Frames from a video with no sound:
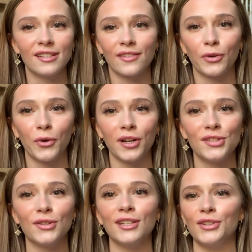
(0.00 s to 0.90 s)
Of course,
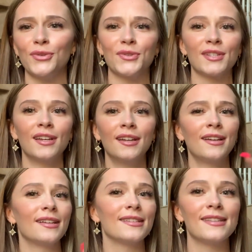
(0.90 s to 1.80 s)
you could use
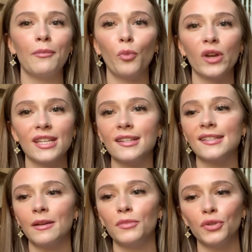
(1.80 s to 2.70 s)
some wind,
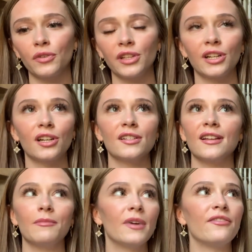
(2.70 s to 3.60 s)
some nuclear,
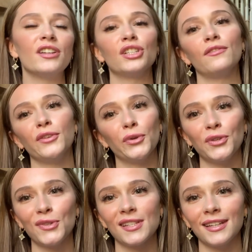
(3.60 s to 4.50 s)
some efficient fuel
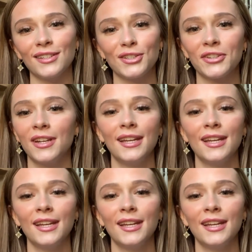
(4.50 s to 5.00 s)
usage,